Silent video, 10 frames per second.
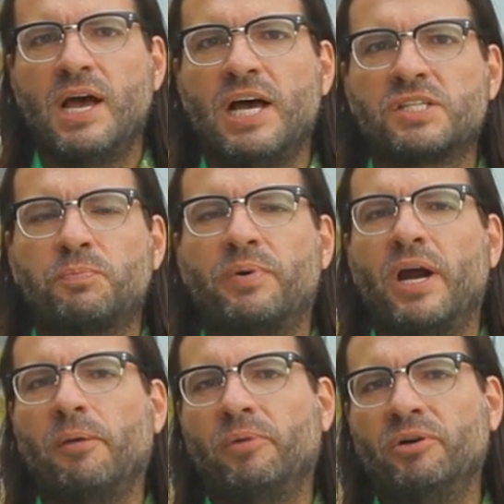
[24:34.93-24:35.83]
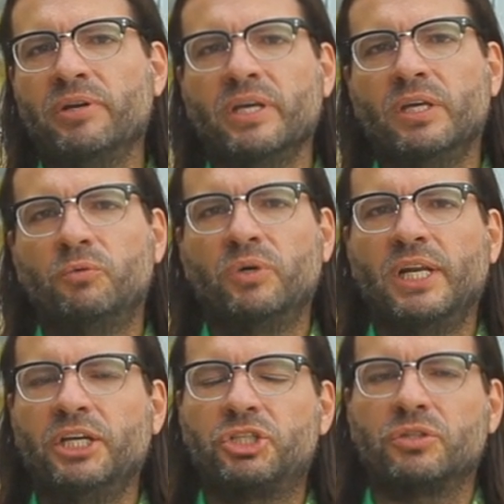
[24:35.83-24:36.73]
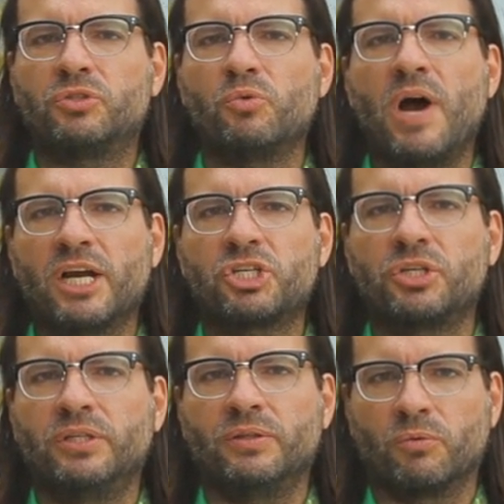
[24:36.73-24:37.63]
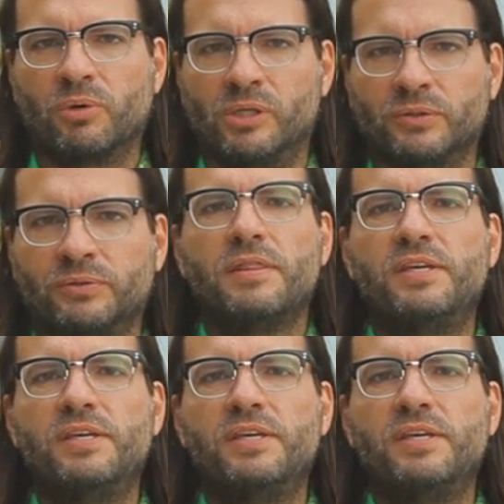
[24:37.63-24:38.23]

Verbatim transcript: as primary in relation to action in the world.